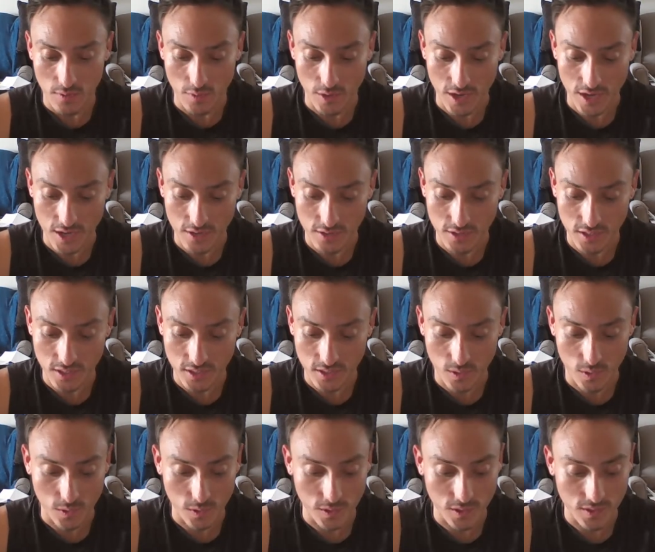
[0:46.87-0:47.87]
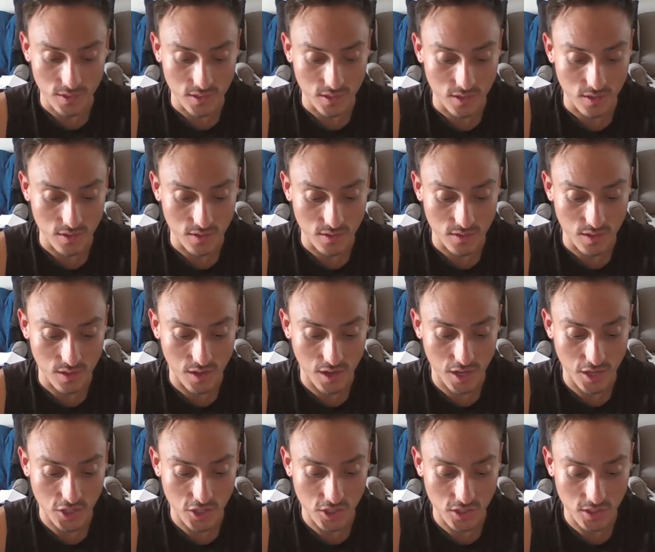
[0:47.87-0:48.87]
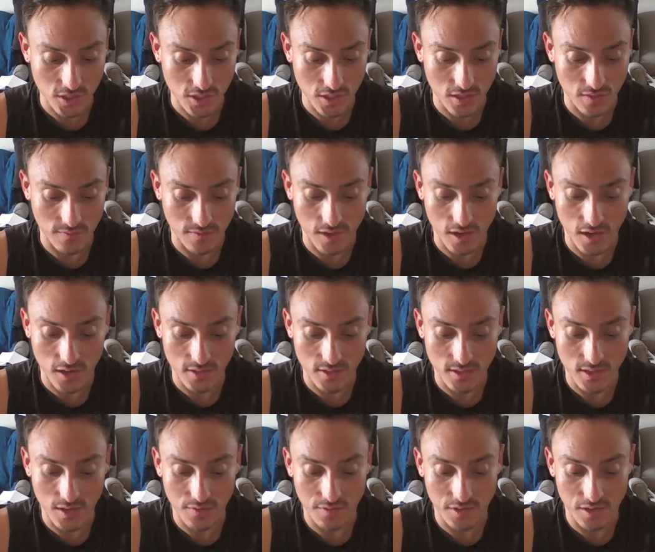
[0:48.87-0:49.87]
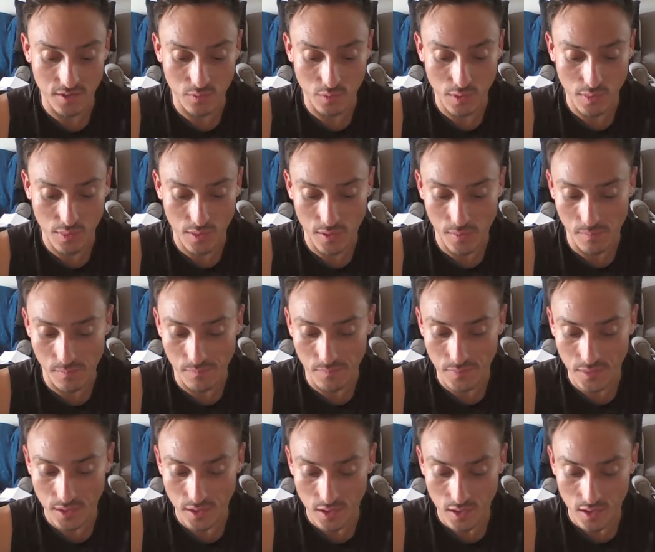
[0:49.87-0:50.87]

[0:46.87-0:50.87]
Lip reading: recounting the earliest years of the nation and of God's covenant with them.